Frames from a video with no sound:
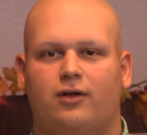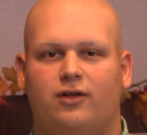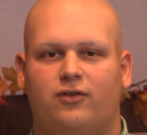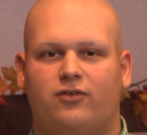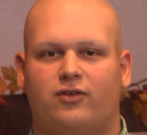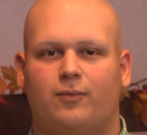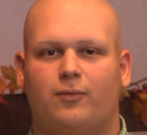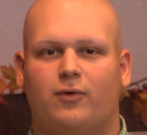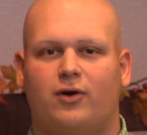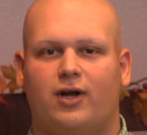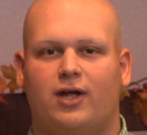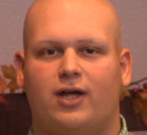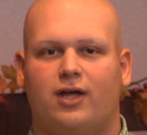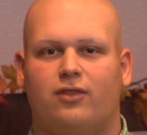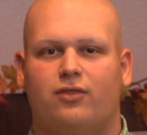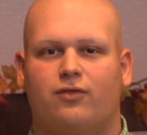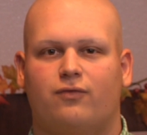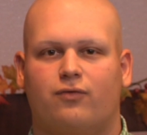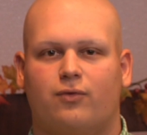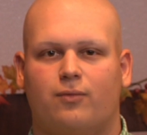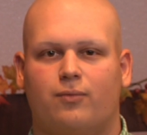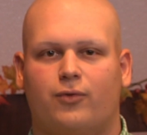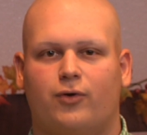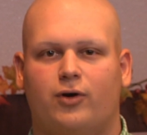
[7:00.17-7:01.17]
December
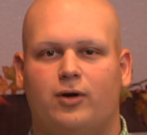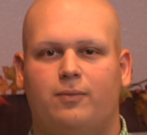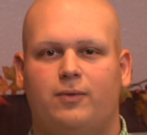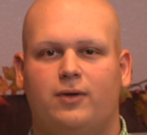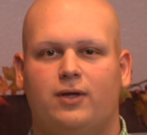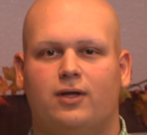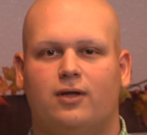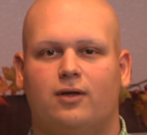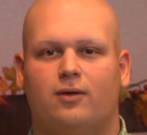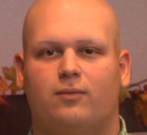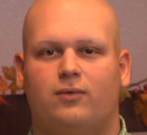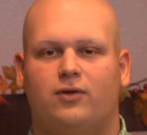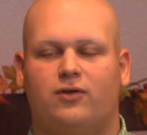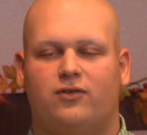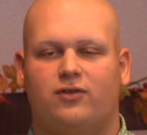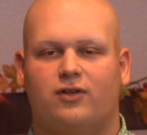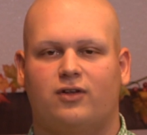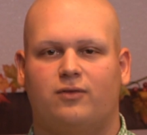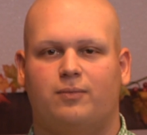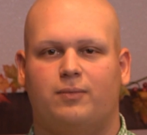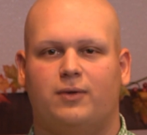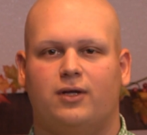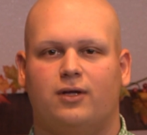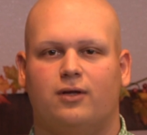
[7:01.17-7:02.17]
8th from 3 p.m. to
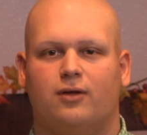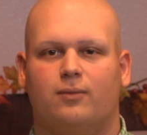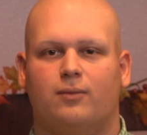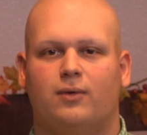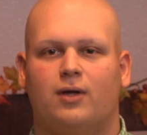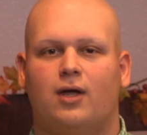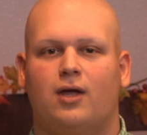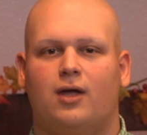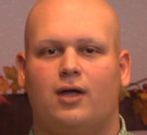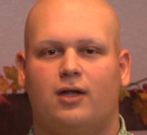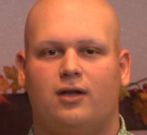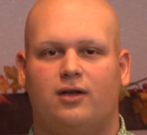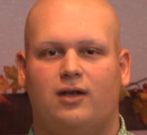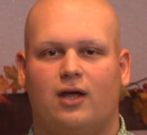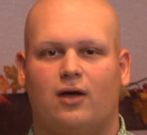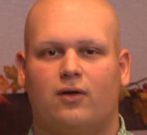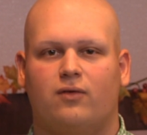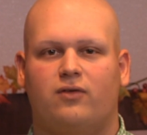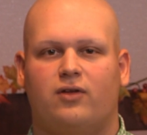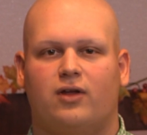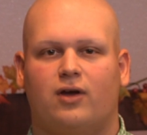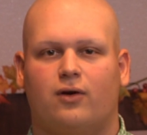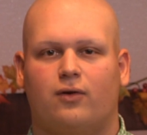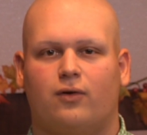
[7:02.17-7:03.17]
6 p.m.
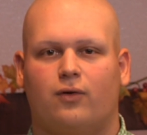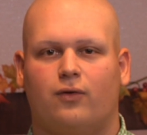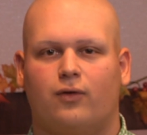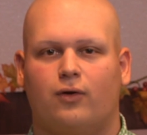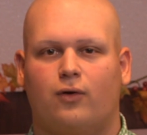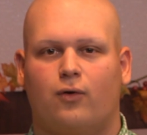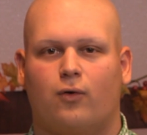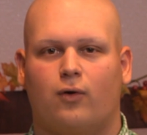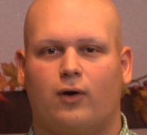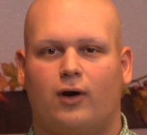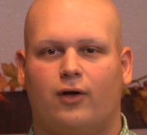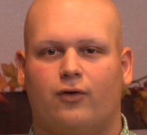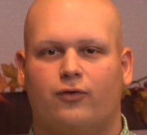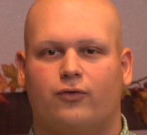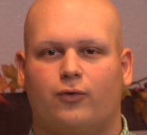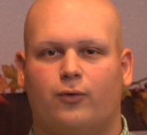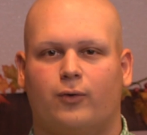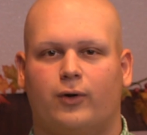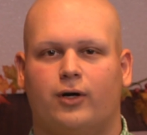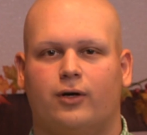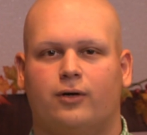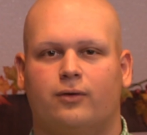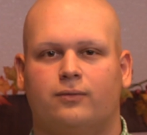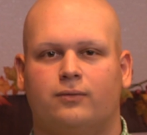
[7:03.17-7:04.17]
downtown on the Courthouse
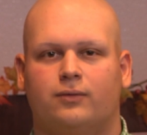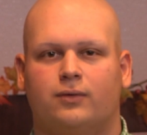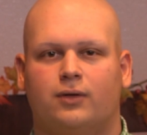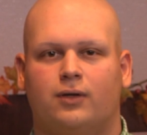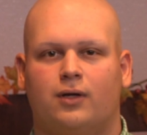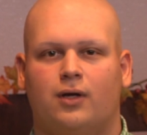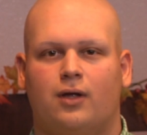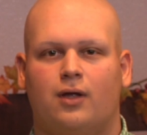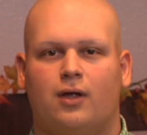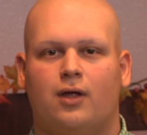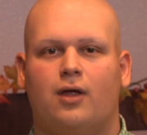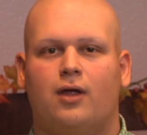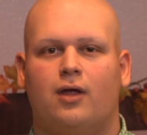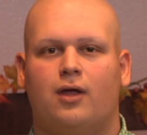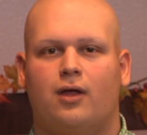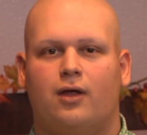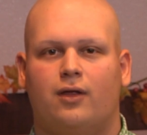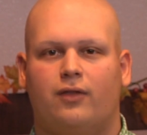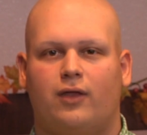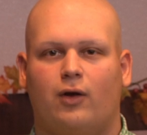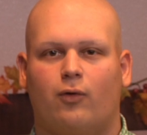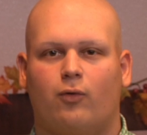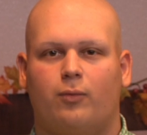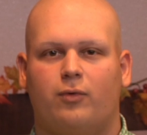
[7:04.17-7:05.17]
Square.
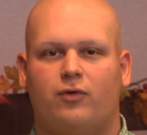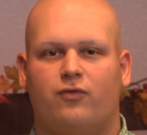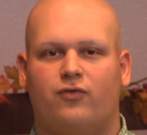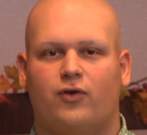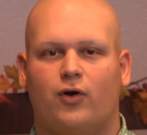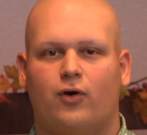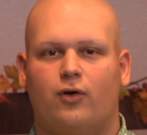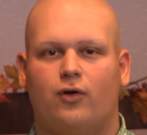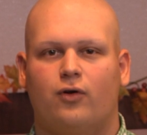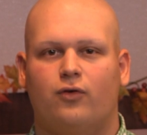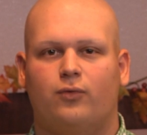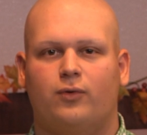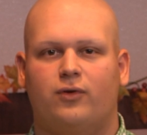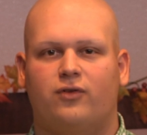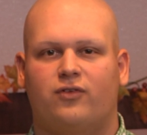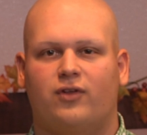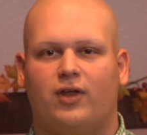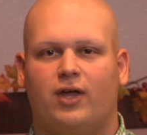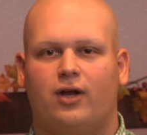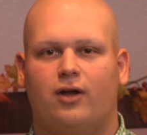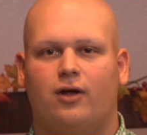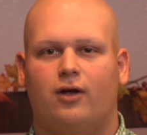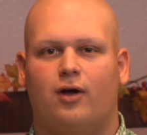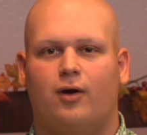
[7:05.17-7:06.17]
There will be photos with
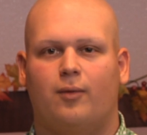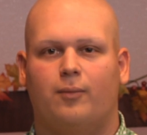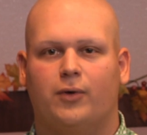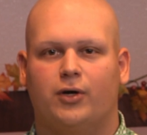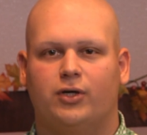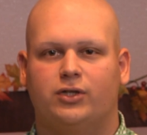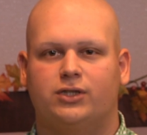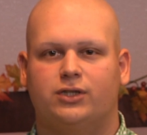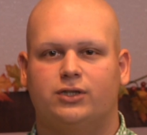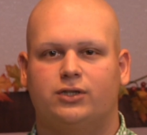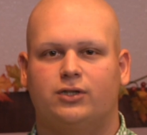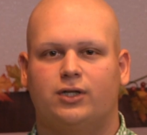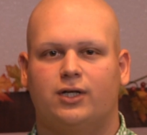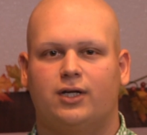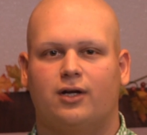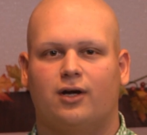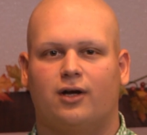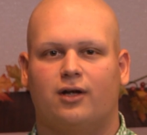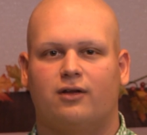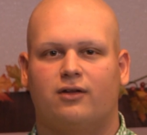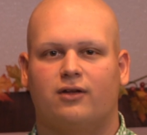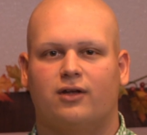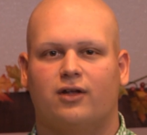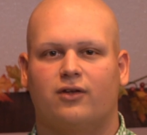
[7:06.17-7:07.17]
Santa, a merchant tree
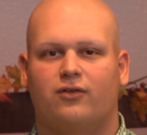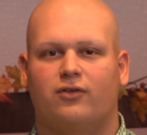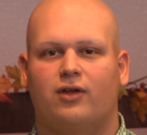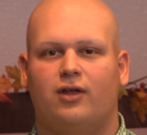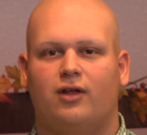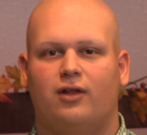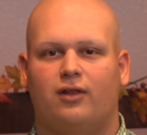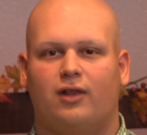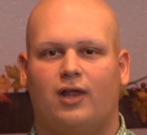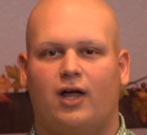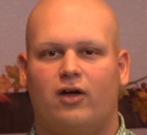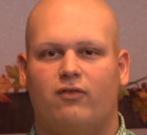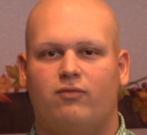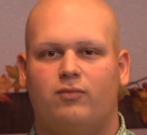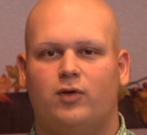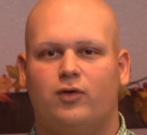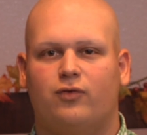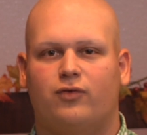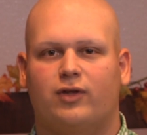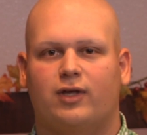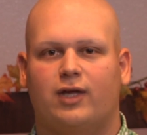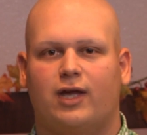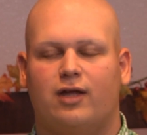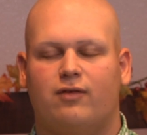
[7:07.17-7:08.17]
contest, live
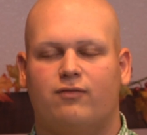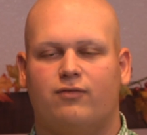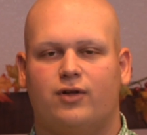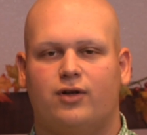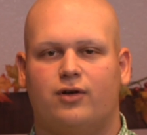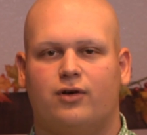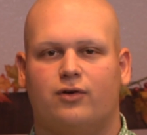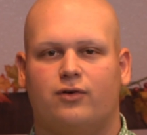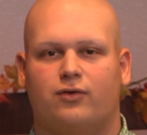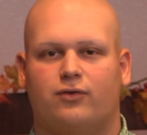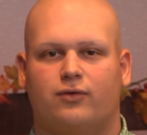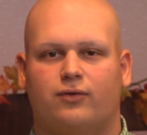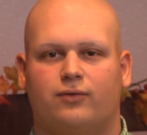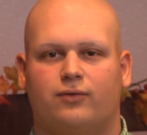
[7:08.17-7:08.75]
music, and vendors.